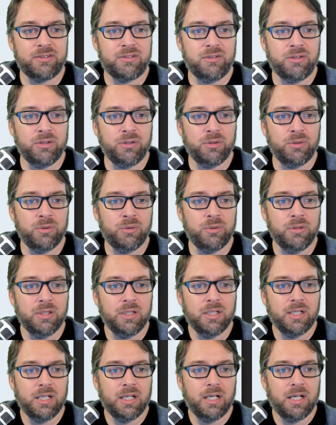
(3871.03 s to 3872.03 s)
do
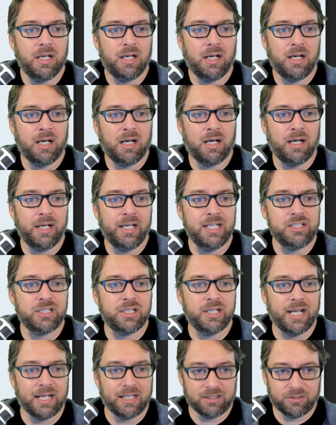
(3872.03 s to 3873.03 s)

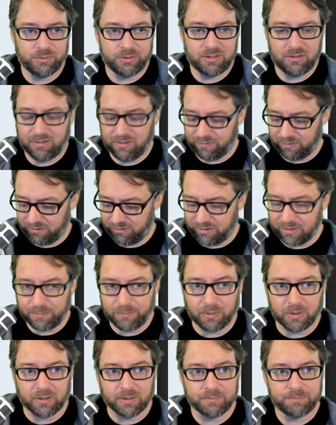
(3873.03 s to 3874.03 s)
Nginx, which is even
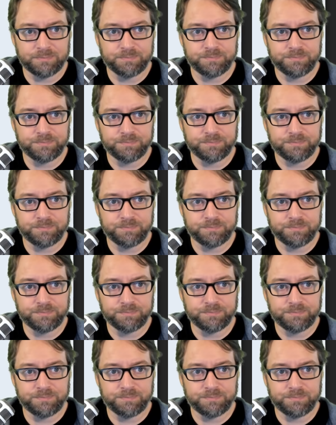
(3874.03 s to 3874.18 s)
simpler.